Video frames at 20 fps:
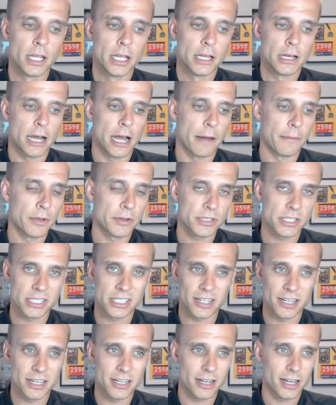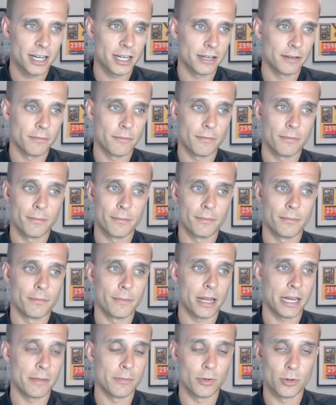Um, there was a study done
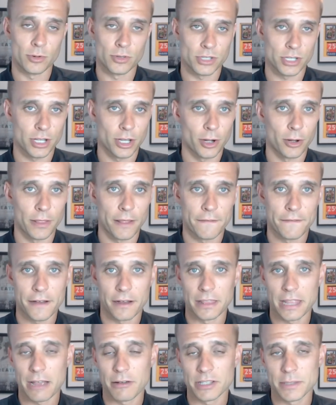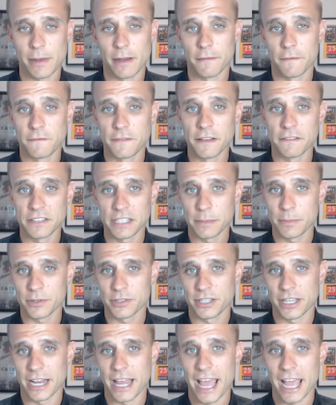many moons ago that found that was about 50%
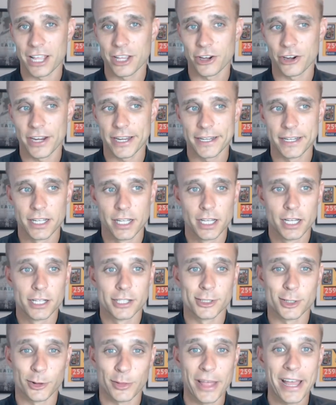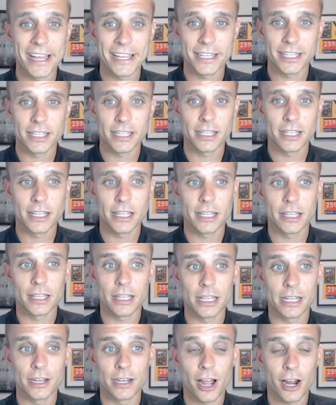accurate. So that
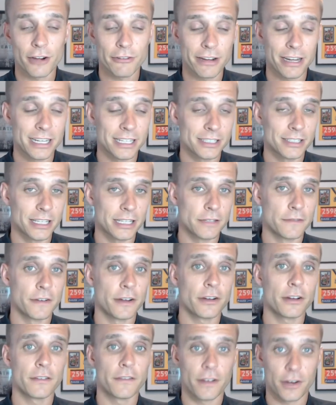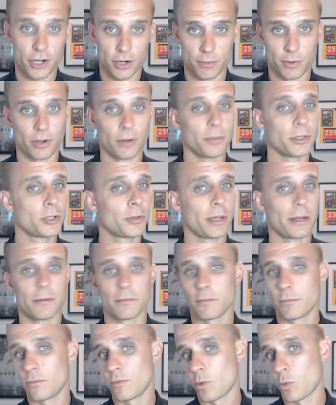in heart rate is, is very variable between
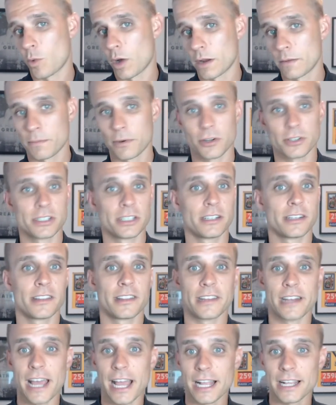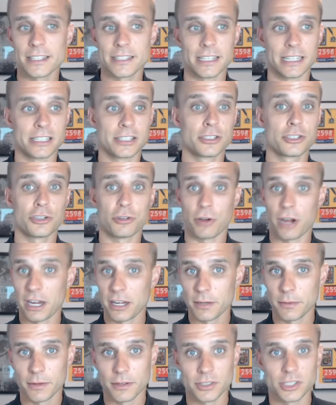one person to the next. It's
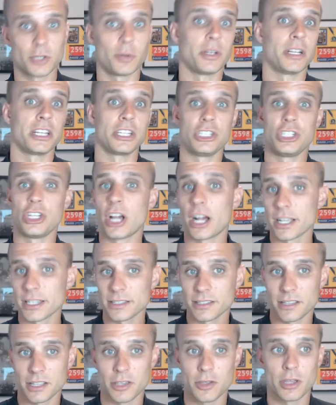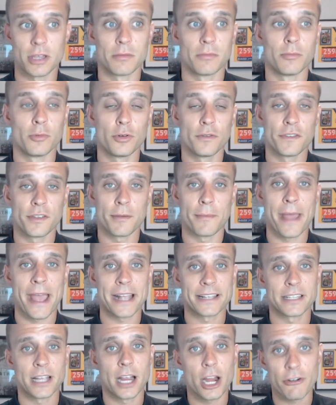trainable, so it adjusts. Like you can move your max
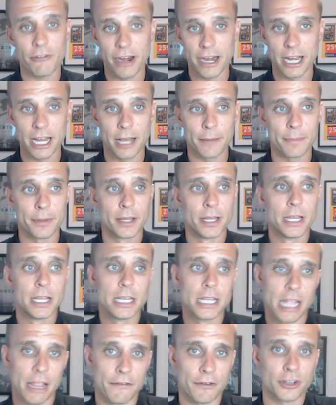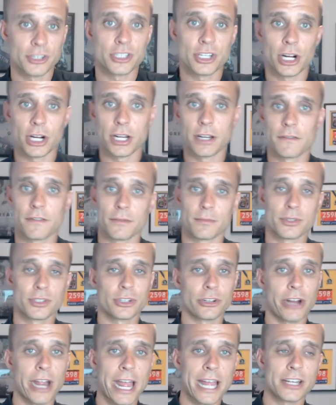heart rate up if you're starting from
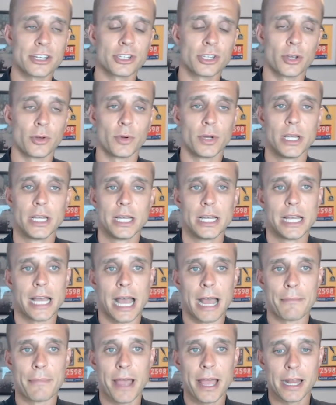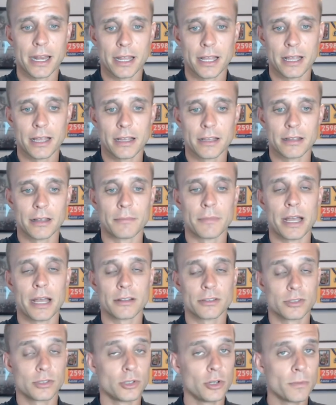scratch. So I'm not I'm not
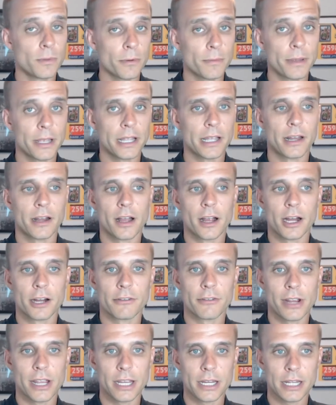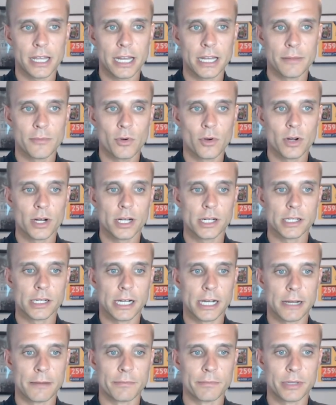super big on heart rate anymore
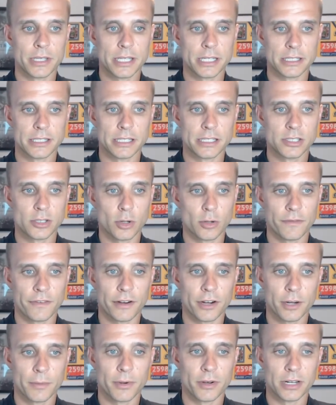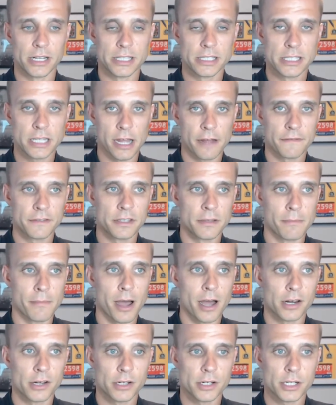um, because it's so variable and it's tough to
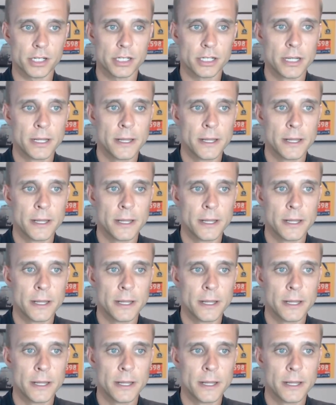monitor.